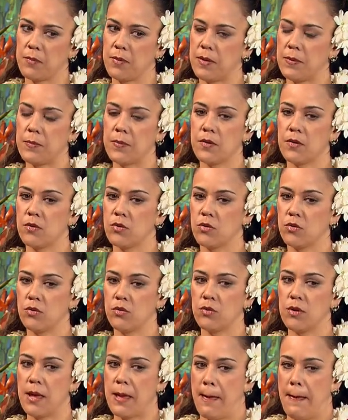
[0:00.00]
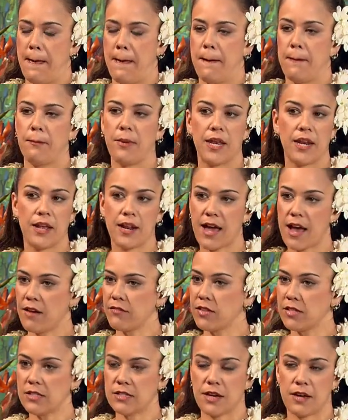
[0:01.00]
People who may not
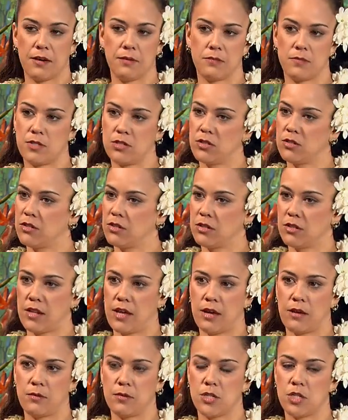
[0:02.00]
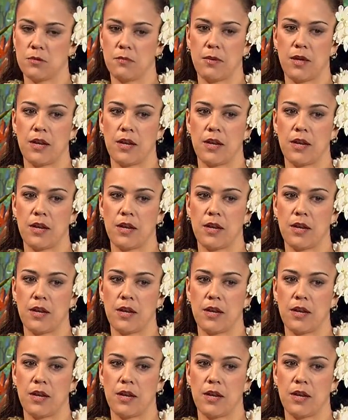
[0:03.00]
have the time to learn language and